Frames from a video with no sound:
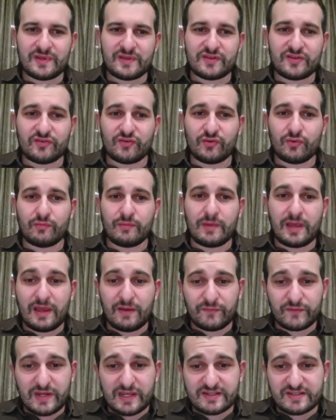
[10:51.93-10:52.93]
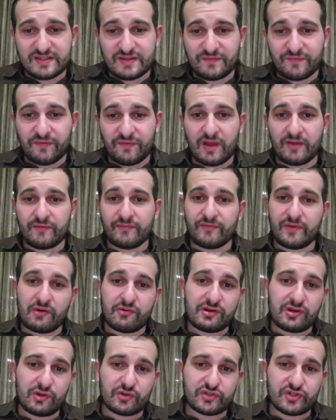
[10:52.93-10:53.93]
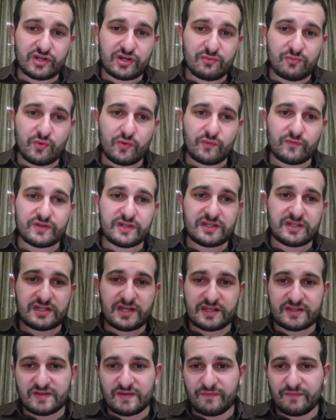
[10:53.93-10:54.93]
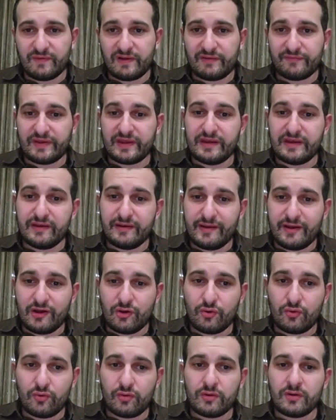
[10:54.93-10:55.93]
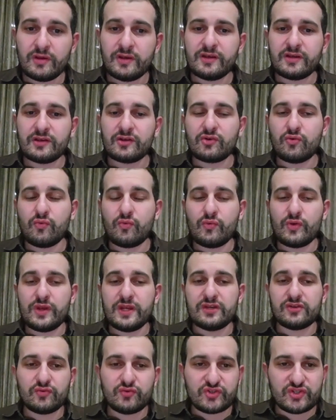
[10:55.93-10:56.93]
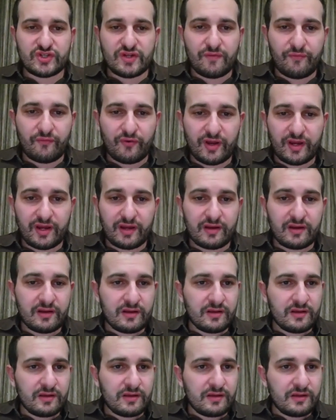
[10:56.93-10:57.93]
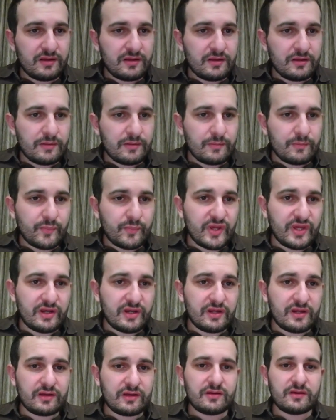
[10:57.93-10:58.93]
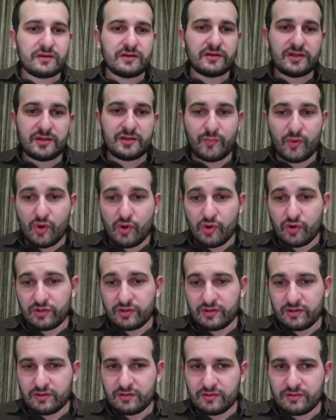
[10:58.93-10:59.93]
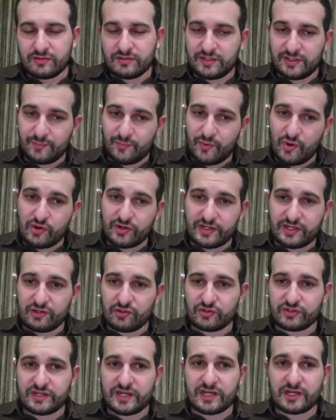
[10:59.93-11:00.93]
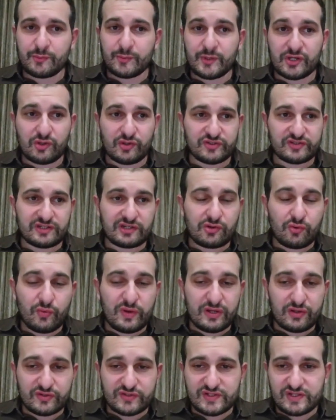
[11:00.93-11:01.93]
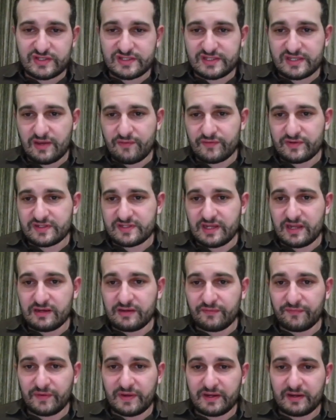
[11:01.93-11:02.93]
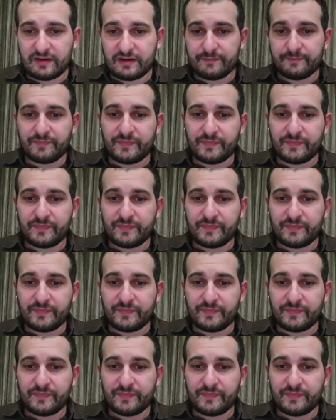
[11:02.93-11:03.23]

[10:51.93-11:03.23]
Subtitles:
So f takes e5, very logical move, d takes e5, and now queen to g3, pinning the pawn. The pawn cannot take because the queen on c7 is undefended.